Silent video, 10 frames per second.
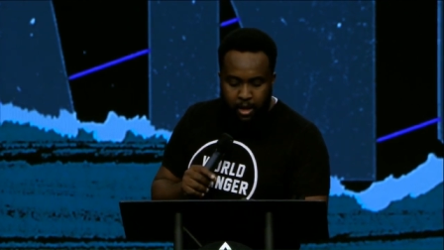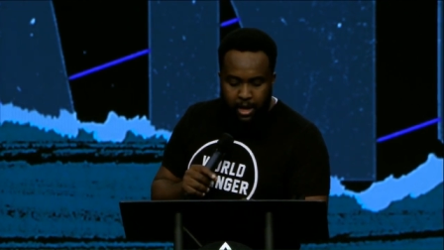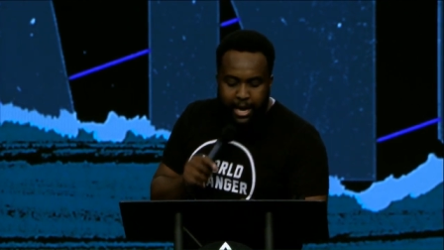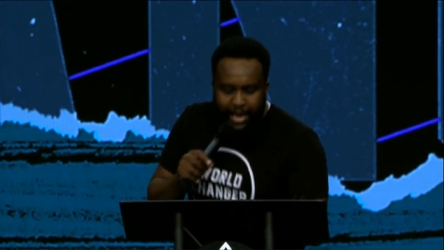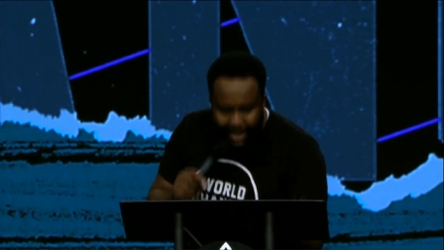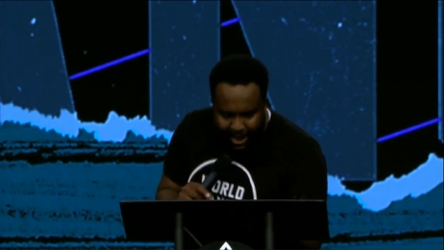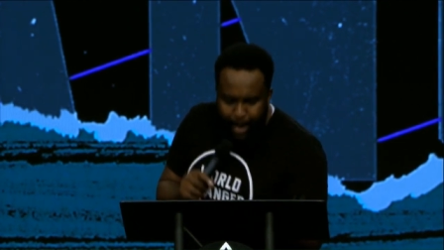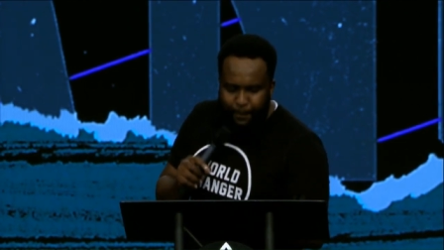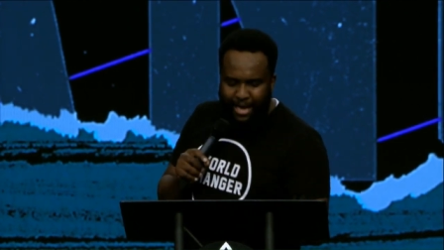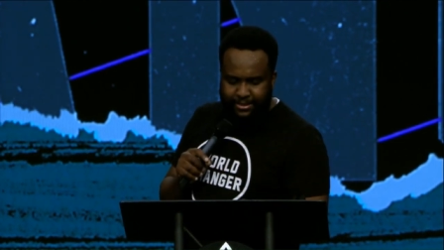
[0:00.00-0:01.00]
In
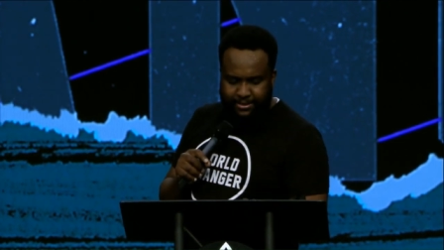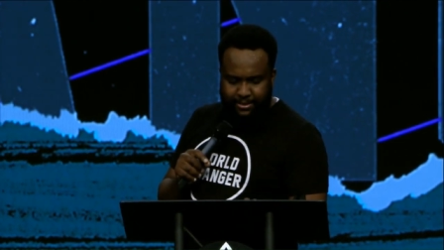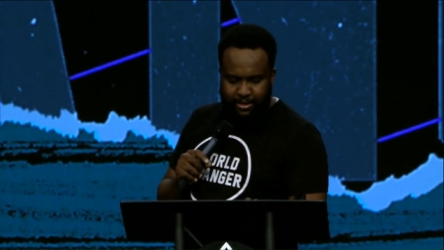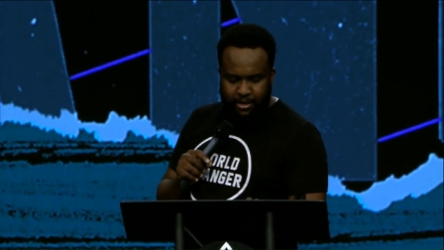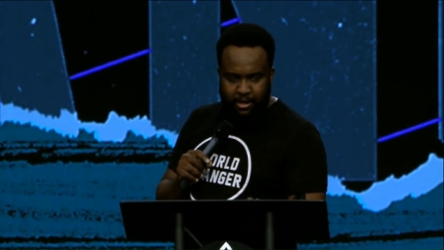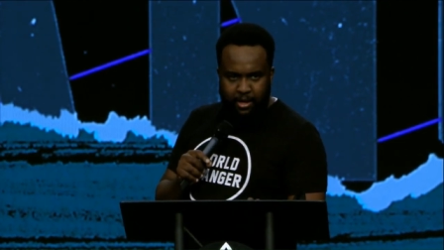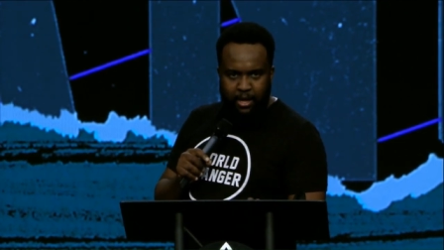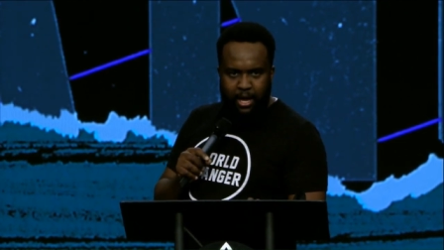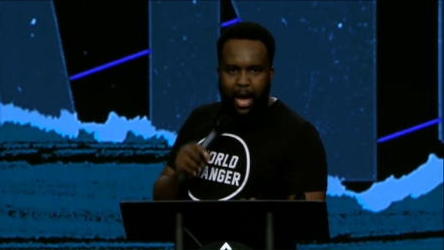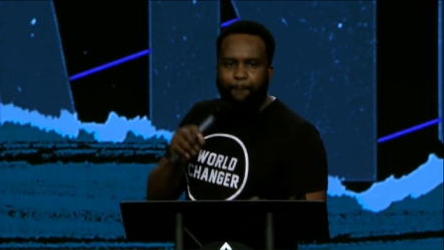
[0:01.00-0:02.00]
labors
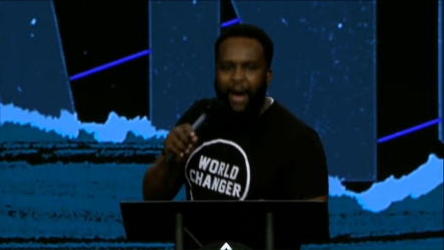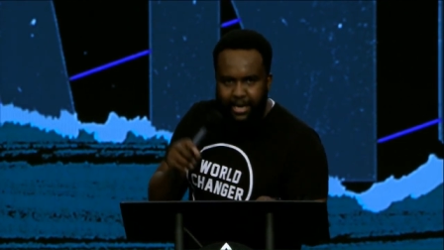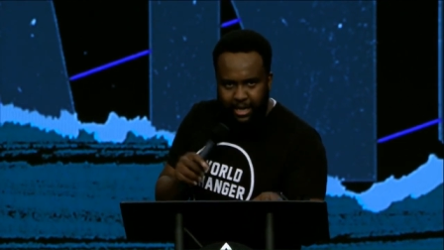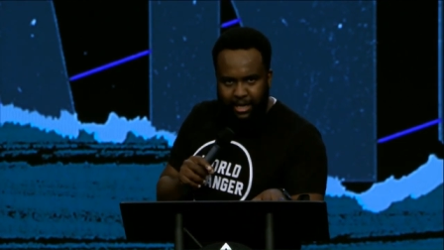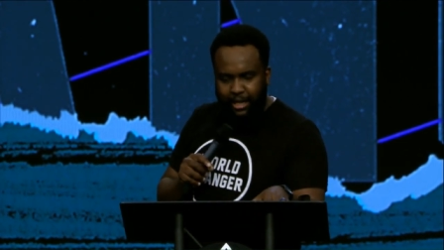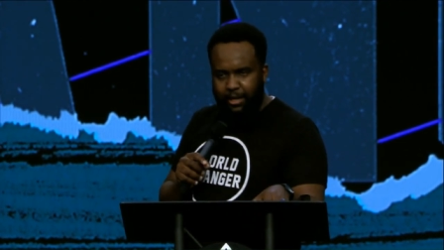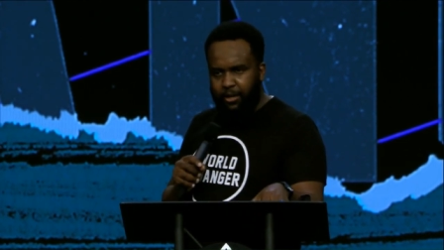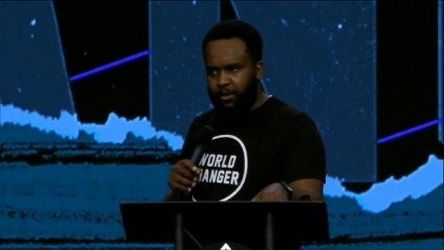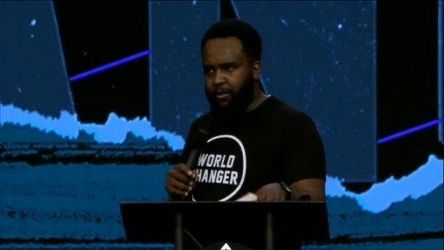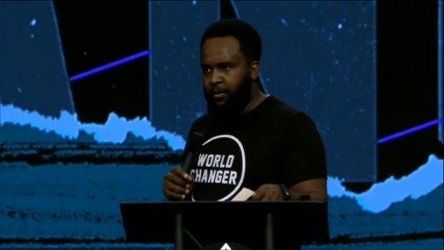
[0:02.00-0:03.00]
abundantly.
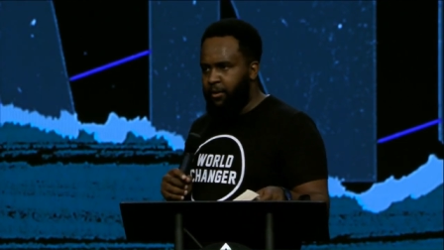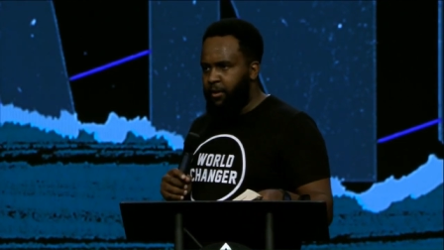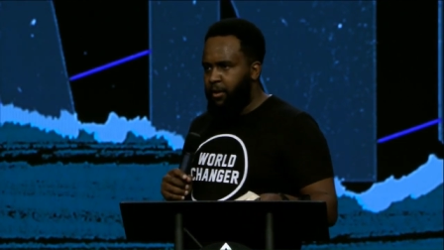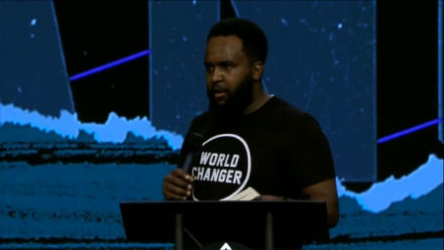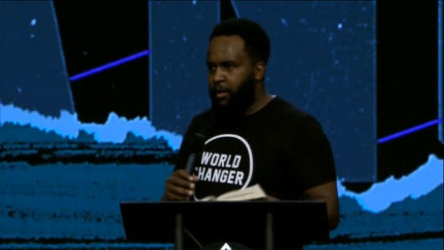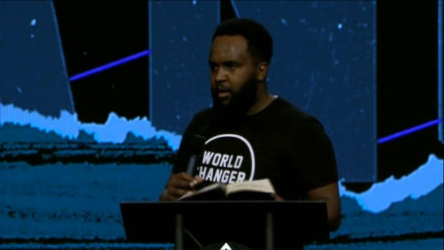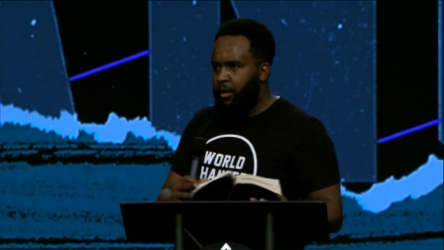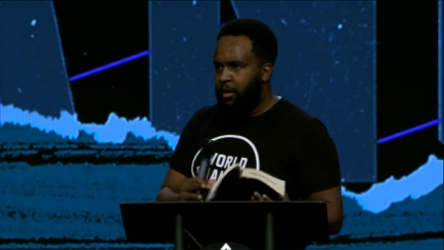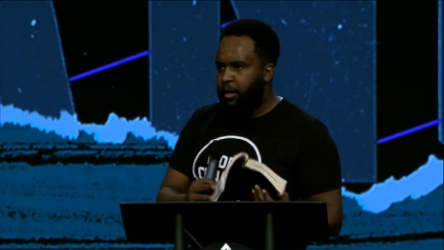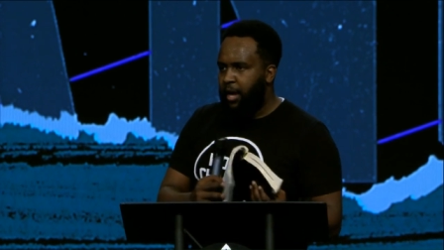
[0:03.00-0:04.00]

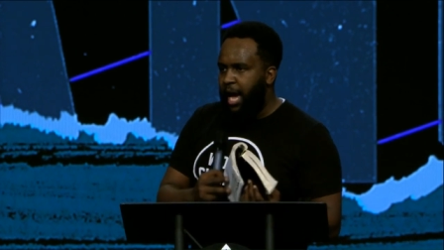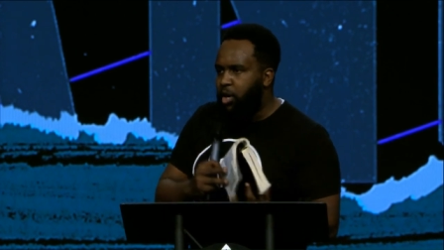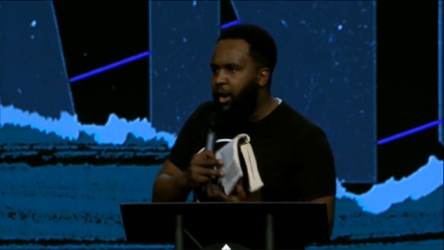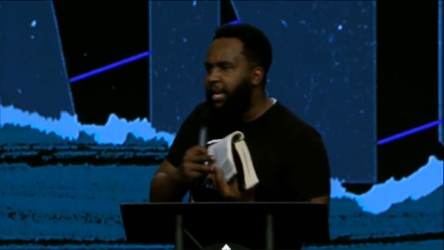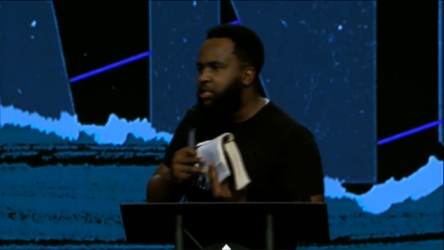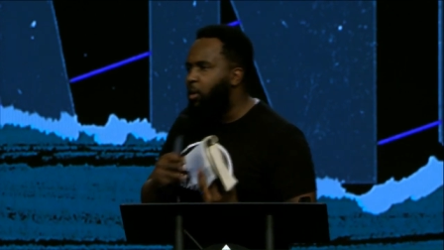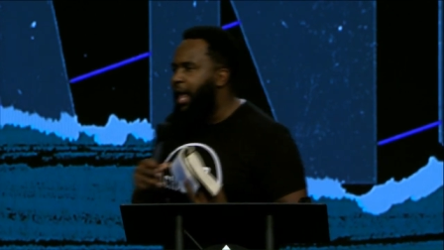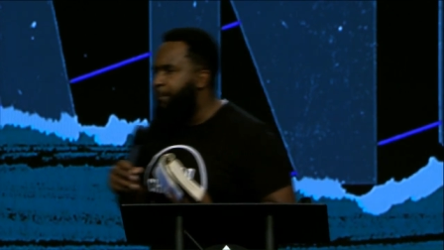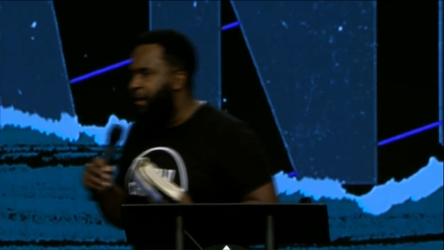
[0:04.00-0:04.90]
Are you ready to labor